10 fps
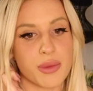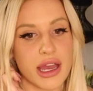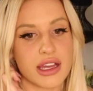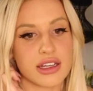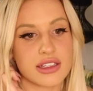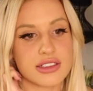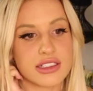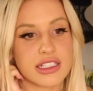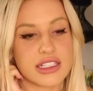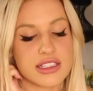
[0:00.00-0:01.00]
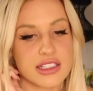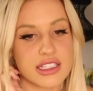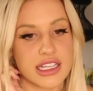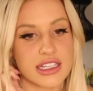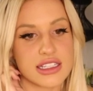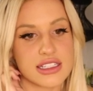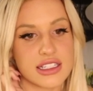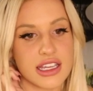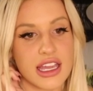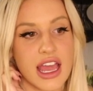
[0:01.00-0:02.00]
back
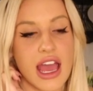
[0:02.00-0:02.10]
instantaneously,